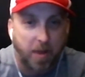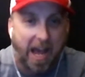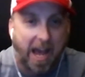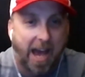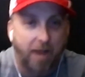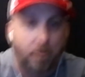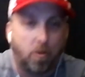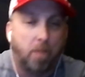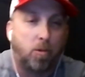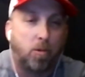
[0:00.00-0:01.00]
had at
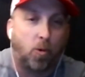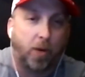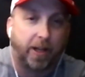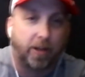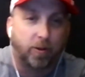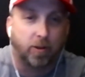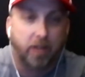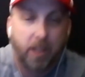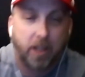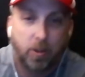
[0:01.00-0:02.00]
one point, or
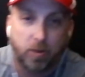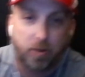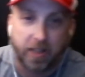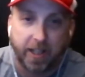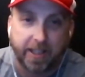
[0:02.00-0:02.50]
was it like